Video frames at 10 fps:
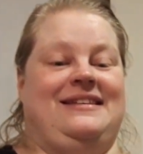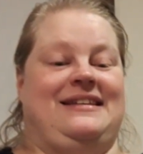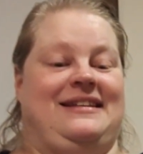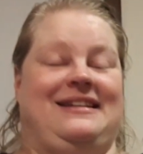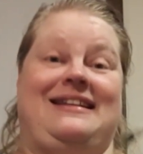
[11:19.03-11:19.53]

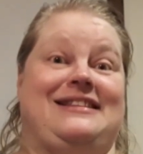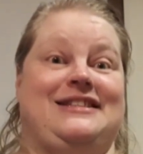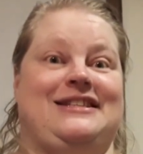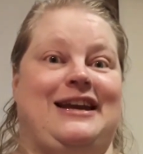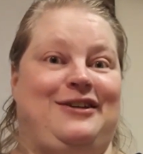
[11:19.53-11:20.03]

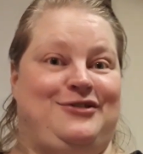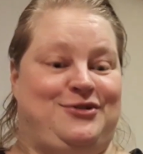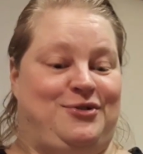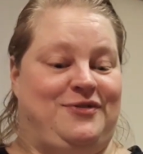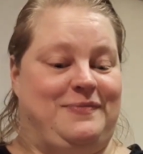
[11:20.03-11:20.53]
That's
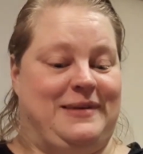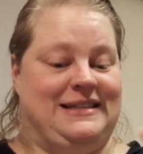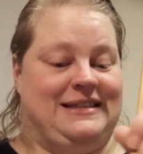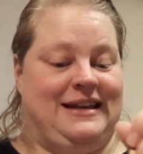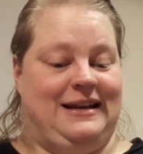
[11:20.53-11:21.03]
sort of my
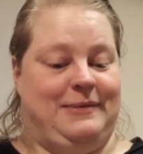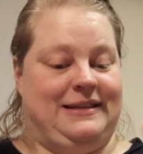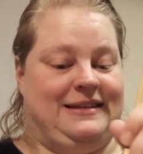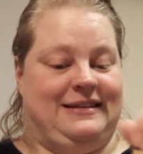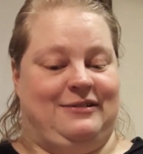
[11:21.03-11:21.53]
style a
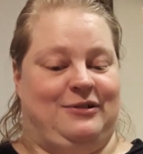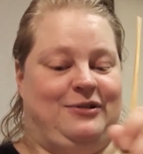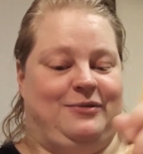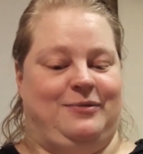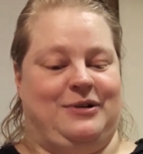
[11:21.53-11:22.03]
bit,
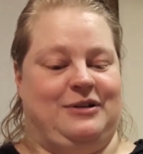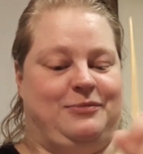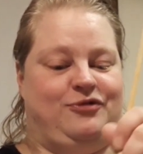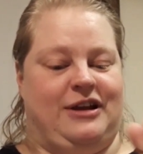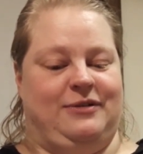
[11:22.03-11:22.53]
or what I'm
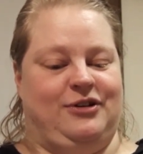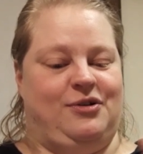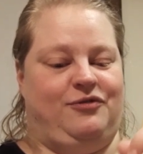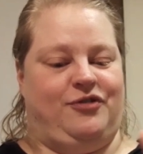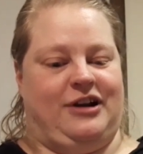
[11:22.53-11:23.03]
trying to
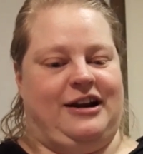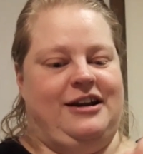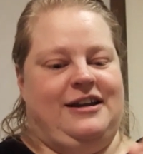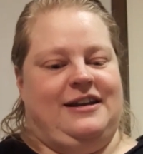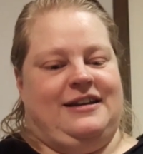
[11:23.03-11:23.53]
go for here.
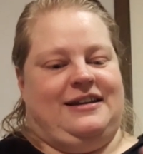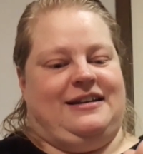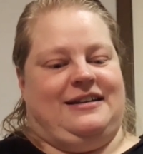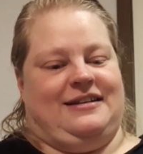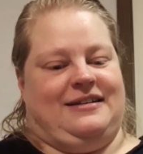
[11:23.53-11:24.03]

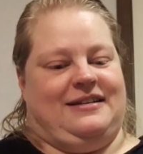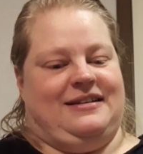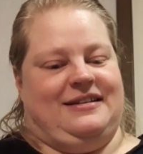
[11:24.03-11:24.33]
Yeah.